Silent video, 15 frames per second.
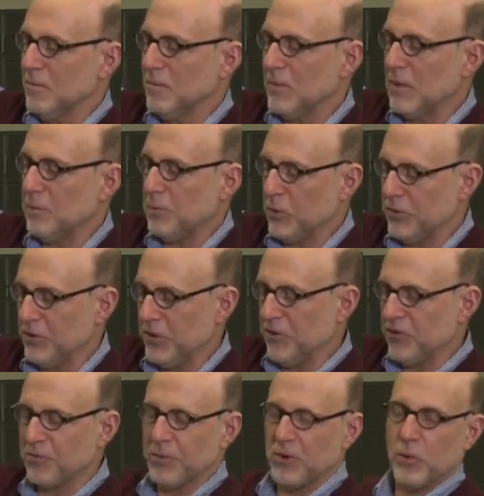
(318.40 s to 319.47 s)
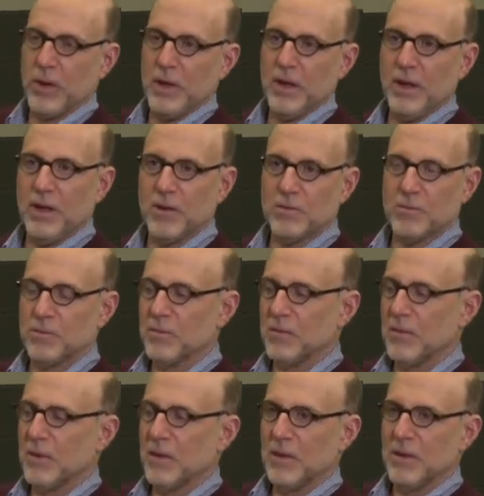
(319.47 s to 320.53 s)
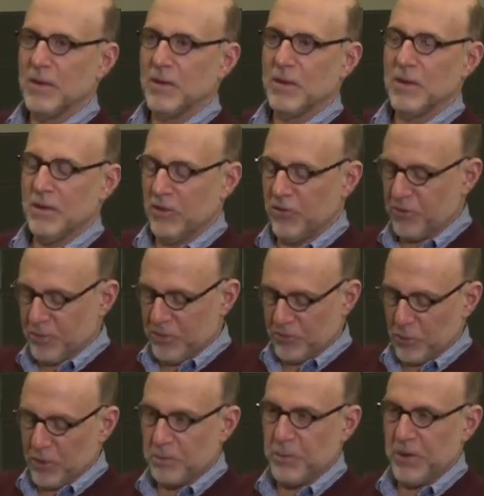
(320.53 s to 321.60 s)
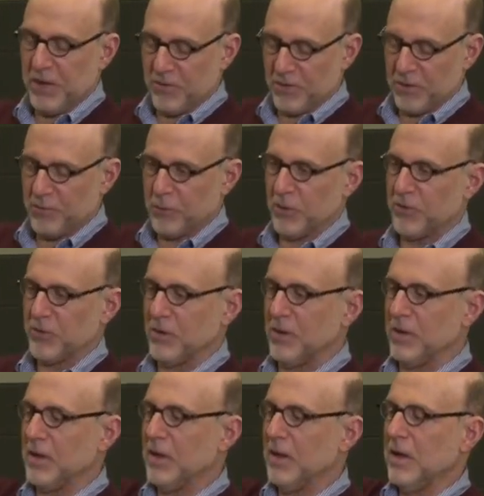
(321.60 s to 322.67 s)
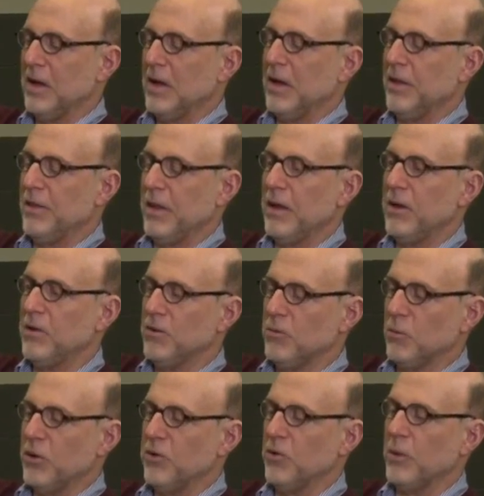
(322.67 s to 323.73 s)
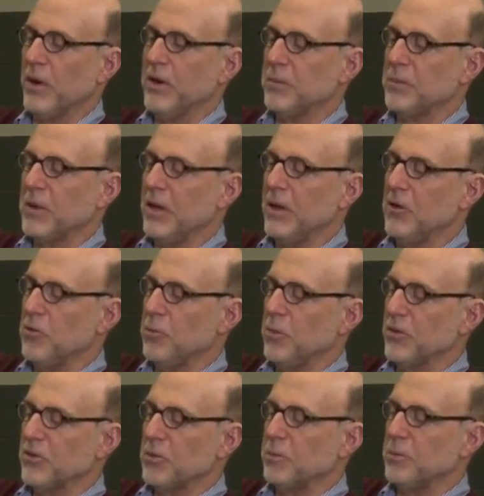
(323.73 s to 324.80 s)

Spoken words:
and put the instrument away. The instrument's one piece, unfortunately. And then when you're ready to play, you put the